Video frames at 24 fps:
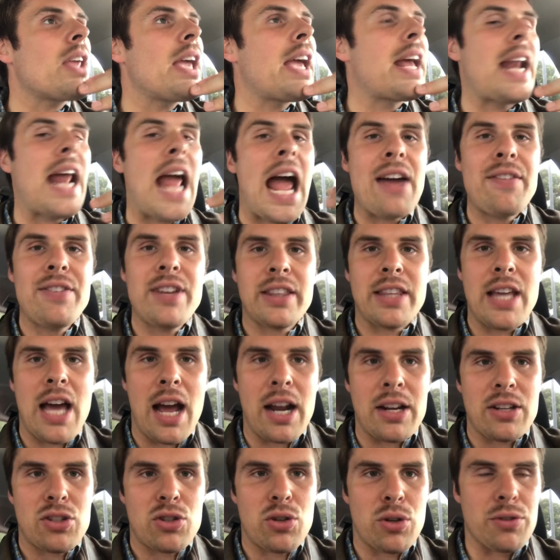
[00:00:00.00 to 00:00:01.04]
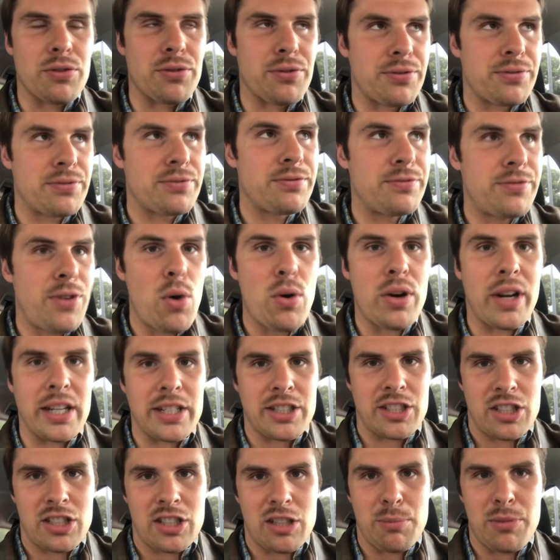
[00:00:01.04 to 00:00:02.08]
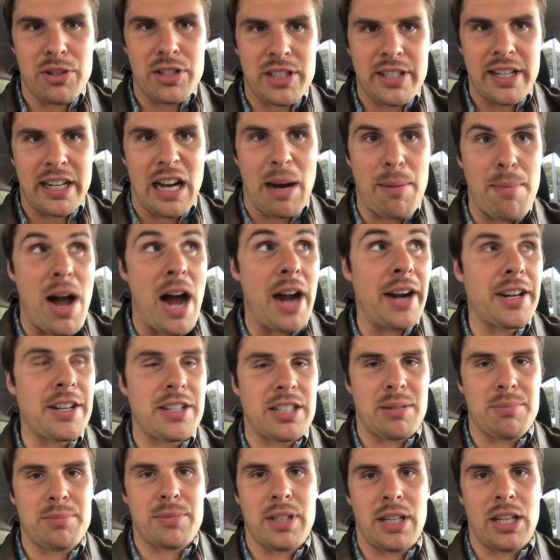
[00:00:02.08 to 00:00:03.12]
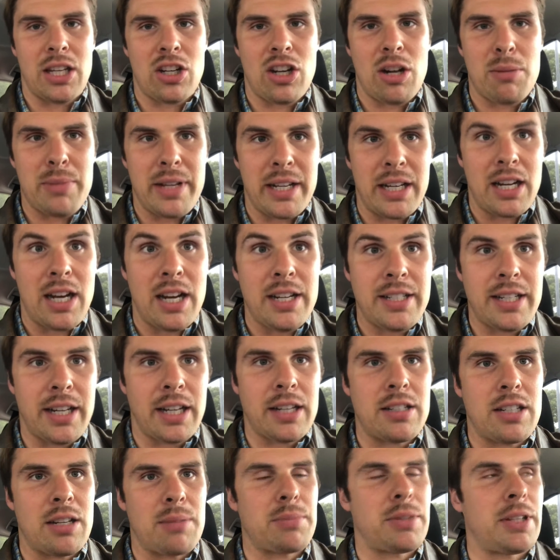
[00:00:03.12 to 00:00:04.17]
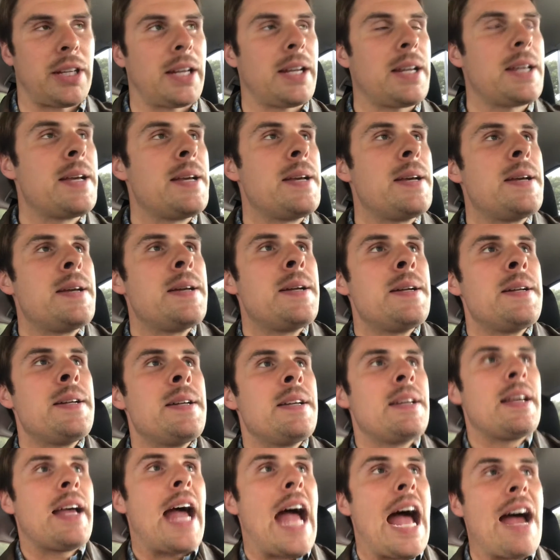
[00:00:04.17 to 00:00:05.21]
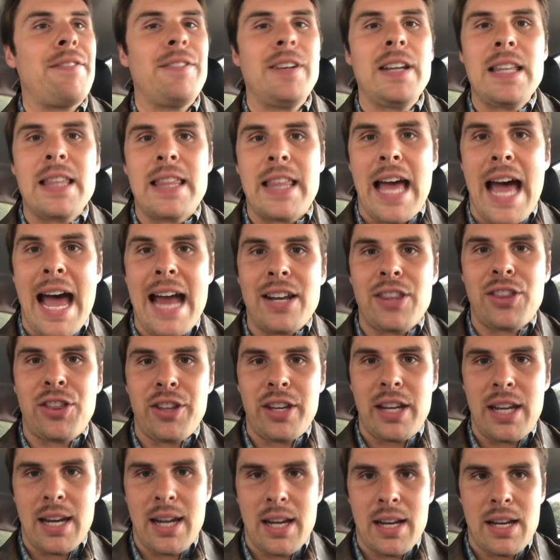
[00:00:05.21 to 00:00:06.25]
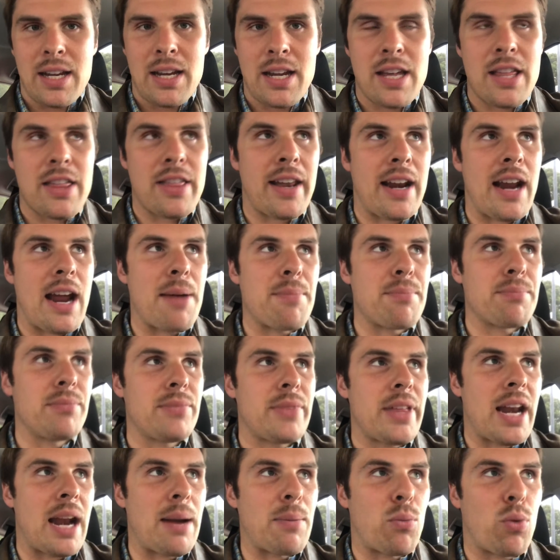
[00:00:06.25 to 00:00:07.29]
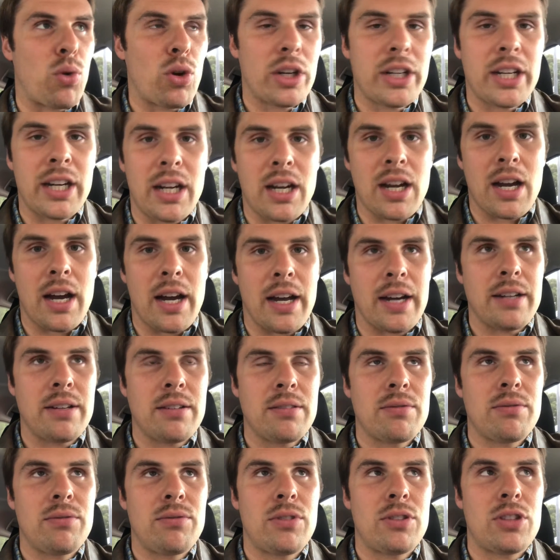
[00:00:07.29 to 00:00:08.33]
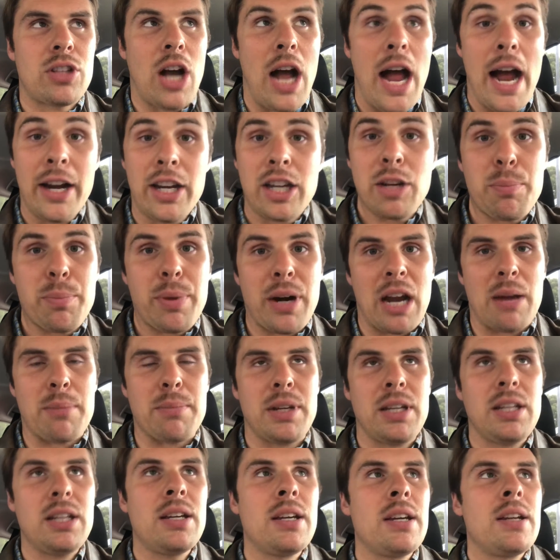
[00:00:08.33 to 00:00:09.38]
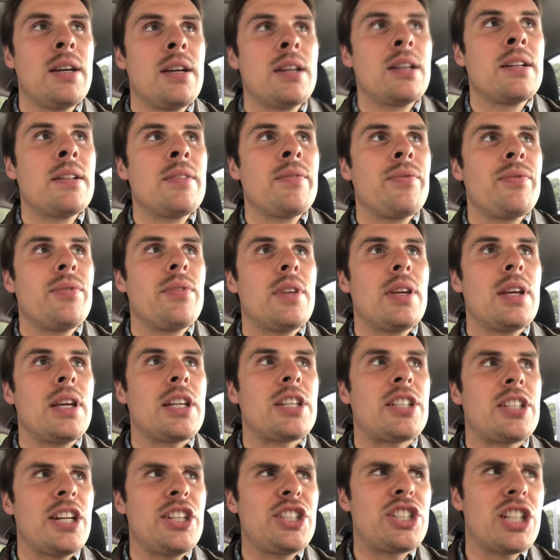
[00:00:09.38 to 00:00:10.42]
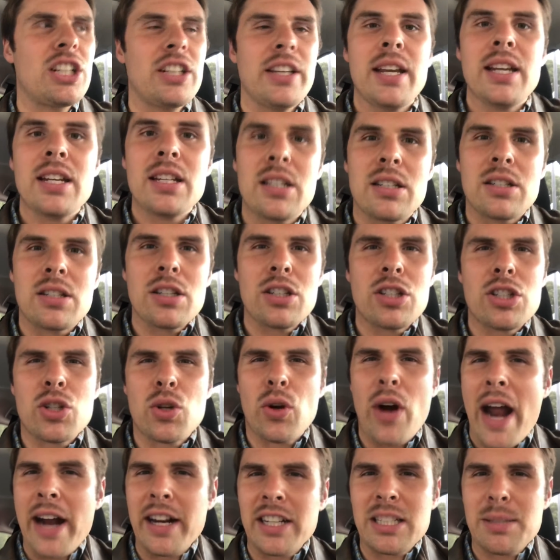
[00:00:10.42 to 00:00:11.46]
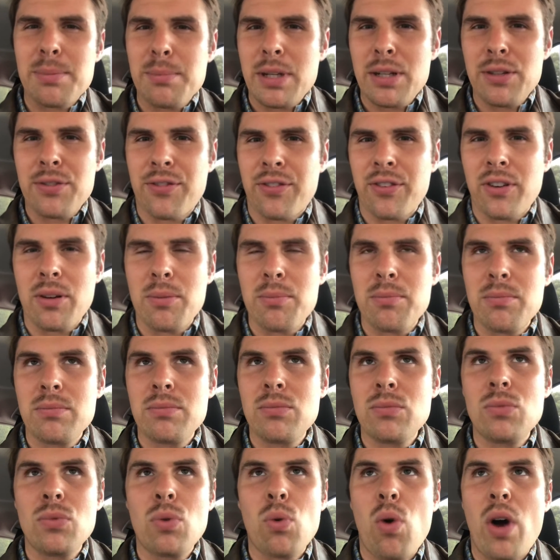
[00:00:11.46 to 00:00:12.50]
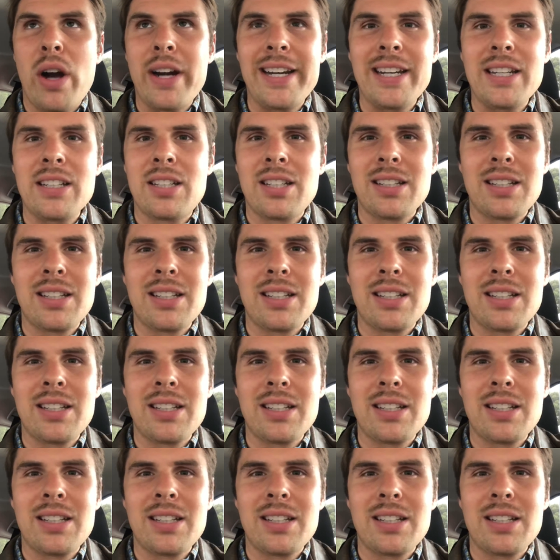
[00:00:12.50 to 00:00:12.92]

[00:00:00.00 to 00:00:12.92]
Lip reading: And having that sort of focus, it's almost like I'm onto something, you know, I'm, like, hunting something. Having that thing that I'm working on to occupy me essentially distracts me from wanting